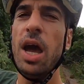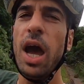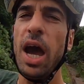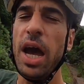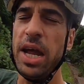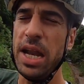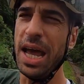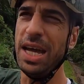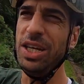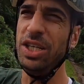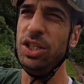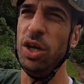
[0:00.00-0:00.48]

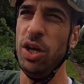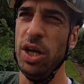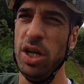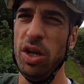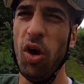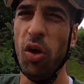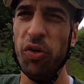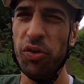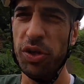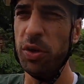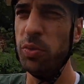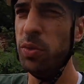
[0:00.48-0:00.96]
And actually,
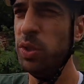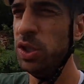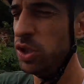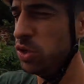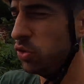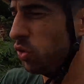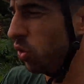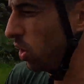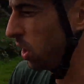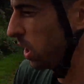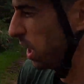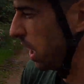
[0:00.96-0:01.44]
I think we should
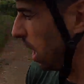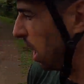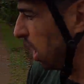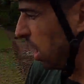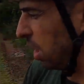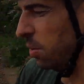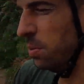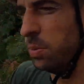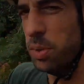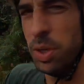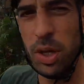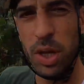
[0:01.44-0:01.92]
try and get
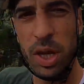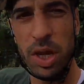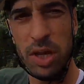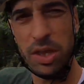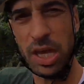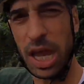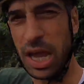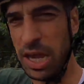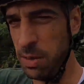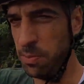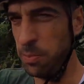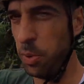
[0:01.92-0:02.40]
up
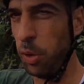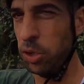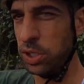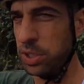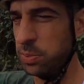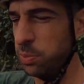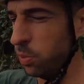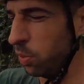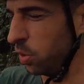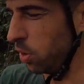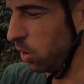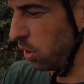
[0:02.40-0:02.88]
that
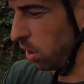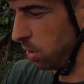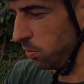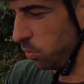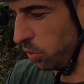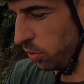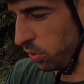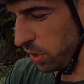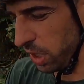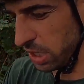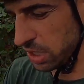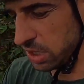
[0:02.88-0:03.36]
impossible climb
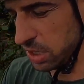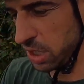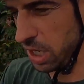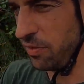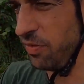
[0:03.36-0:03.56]
on this.